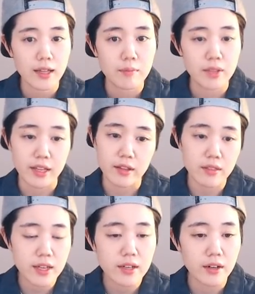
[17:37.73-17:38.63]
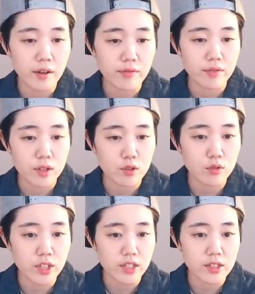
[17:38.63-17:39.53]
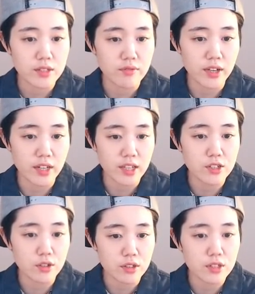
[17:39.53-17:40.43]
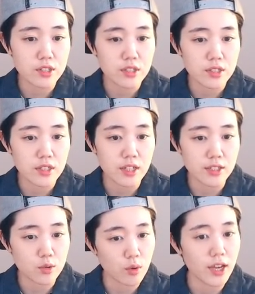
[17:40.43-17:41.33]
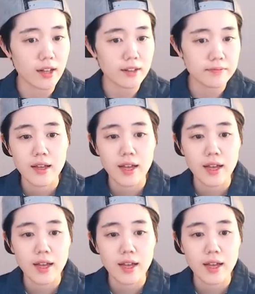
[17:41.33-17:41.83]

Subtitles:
Black can think of doing these variations as well.